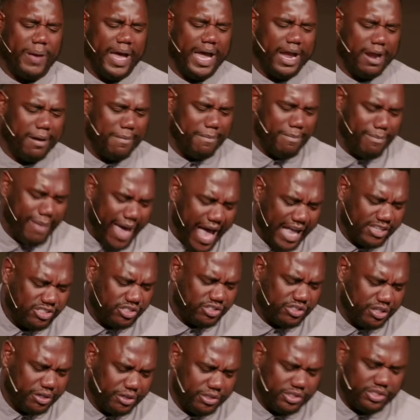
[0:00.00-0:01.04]
by her
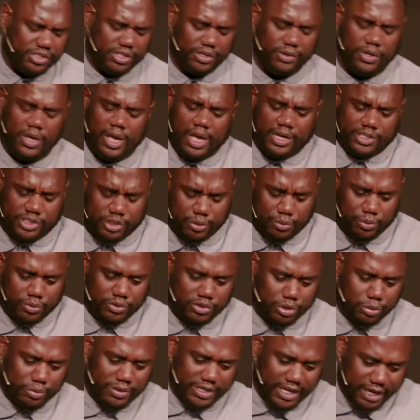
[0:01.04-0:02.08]
masters to, to,
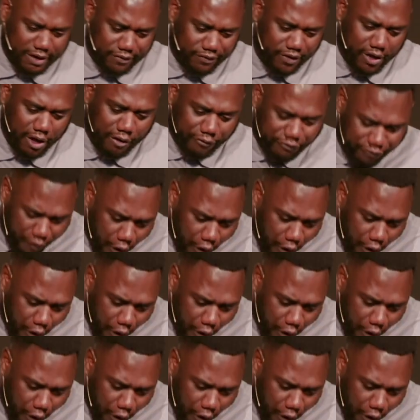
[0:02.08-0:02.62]
to give